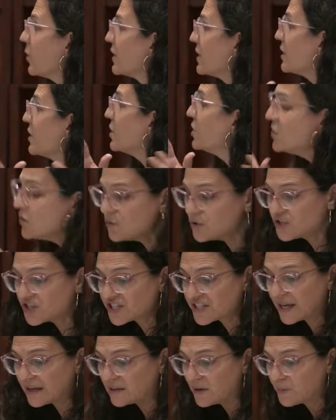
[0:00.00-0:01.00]
with a huge
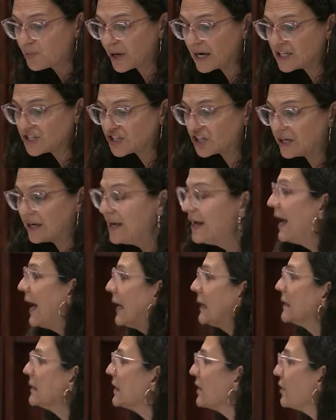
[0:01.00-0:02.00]
celebration.
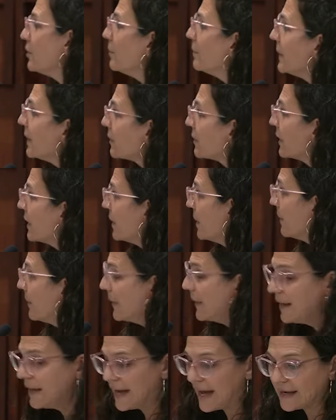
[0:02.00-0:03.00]
And little Miriam
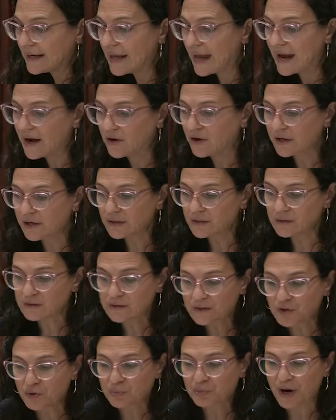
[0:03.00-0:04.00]
and Aaron, her
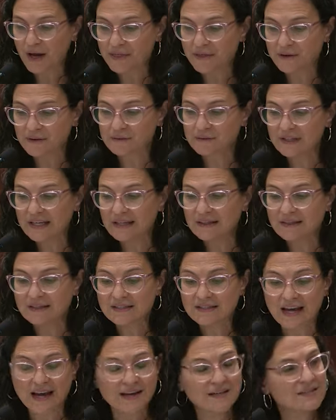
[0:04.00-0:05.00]
little brother, lead the
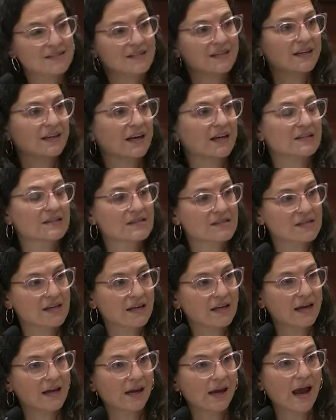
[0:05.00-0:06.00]
dancing and
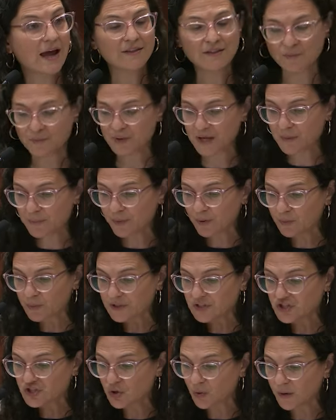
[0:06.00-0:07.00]
singing, and the people
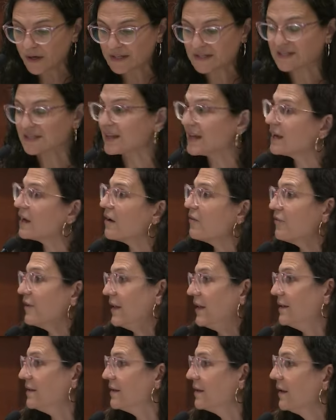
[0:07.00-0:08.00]
rejoice. Think of
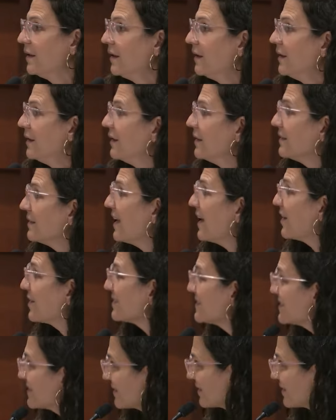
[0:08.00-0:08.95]
it. They are